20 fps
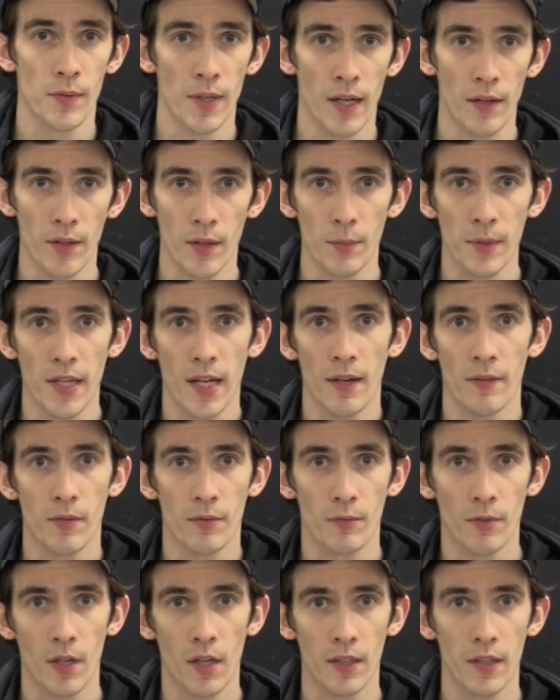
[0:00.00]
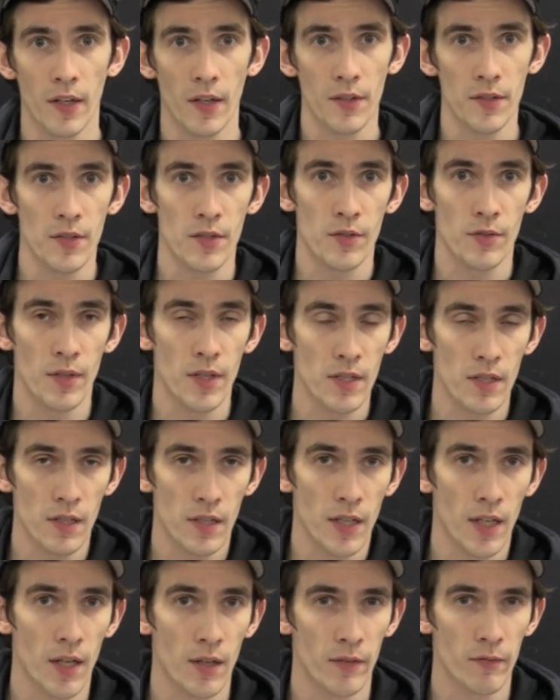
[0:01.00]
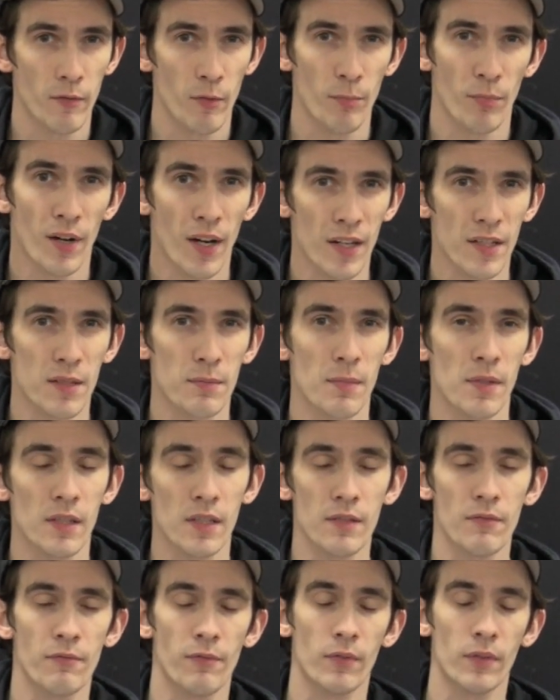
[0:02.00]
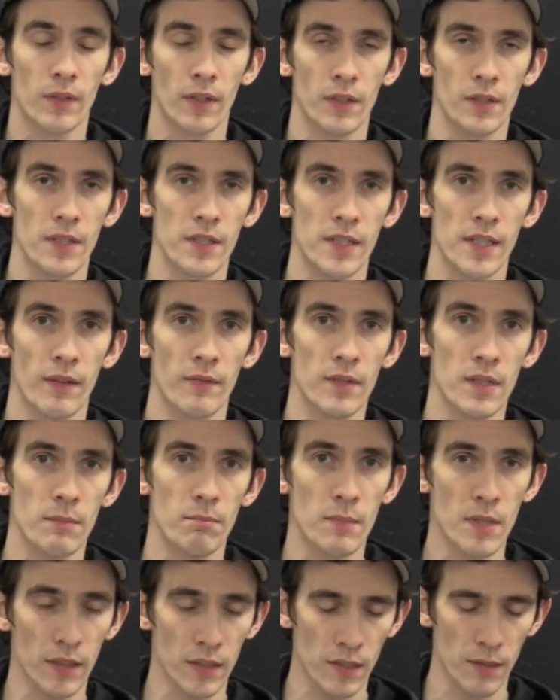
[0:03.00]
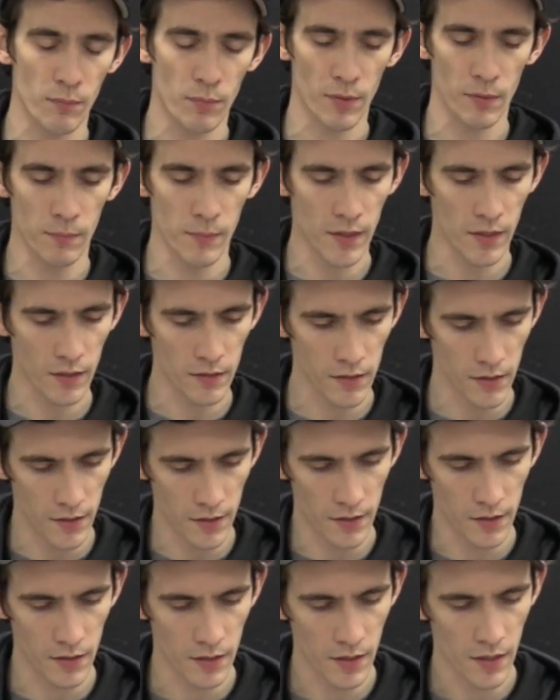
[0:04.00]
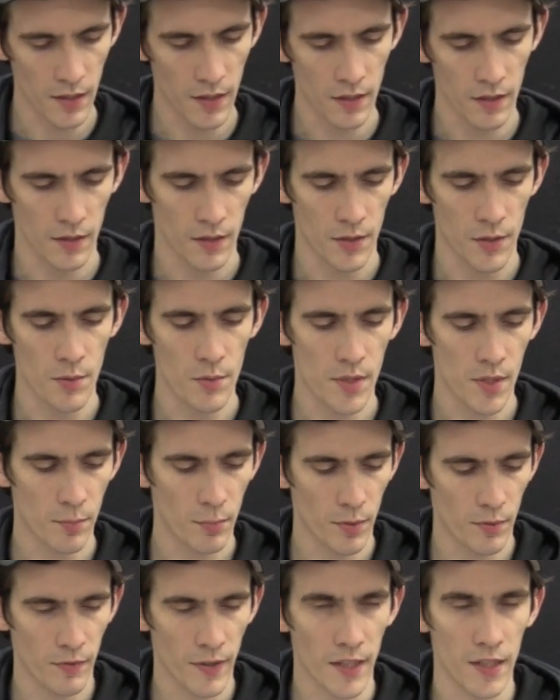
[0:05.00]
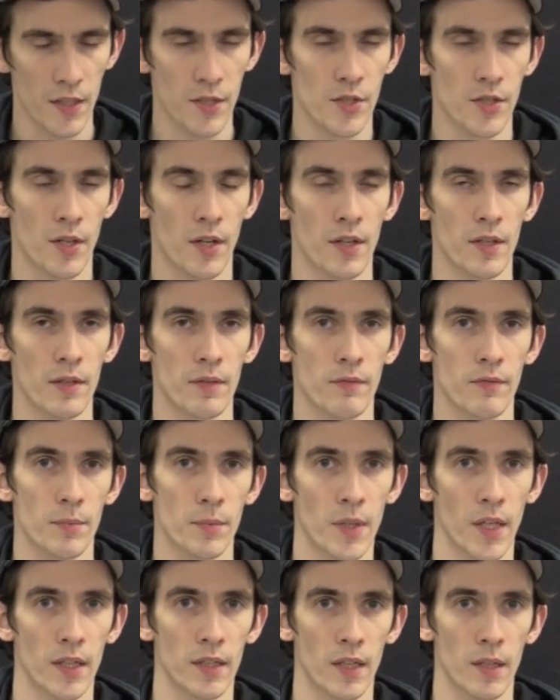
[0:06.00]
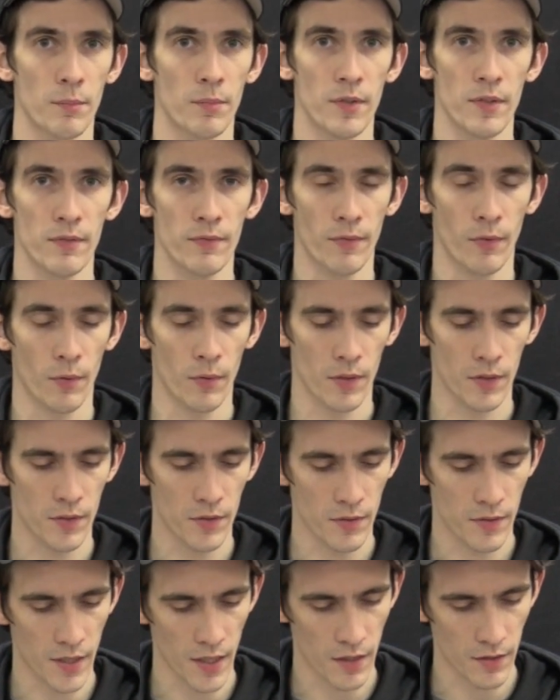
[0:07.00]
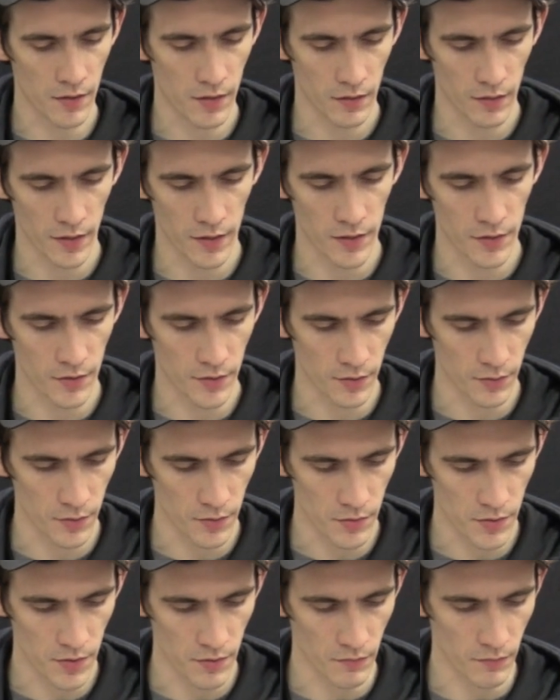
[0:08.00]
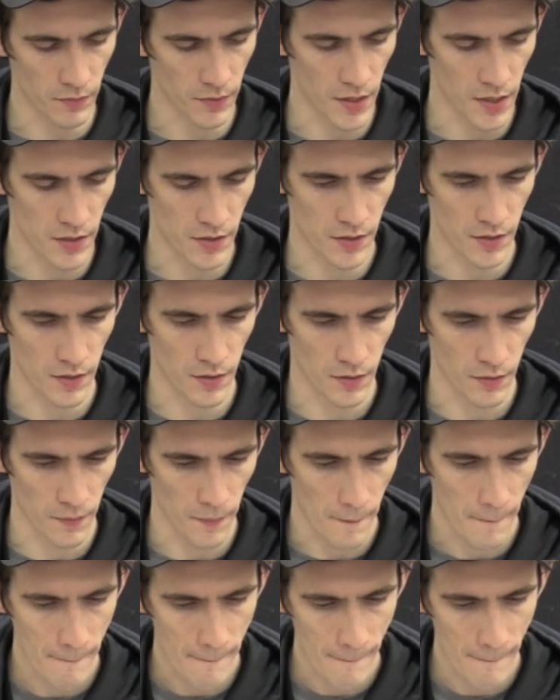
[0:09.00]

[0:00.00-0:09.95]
now that we have the raw concentration count of approximately 470 million per milliliter, use the provided chart from Canine P4 to calculate your dilution ratio.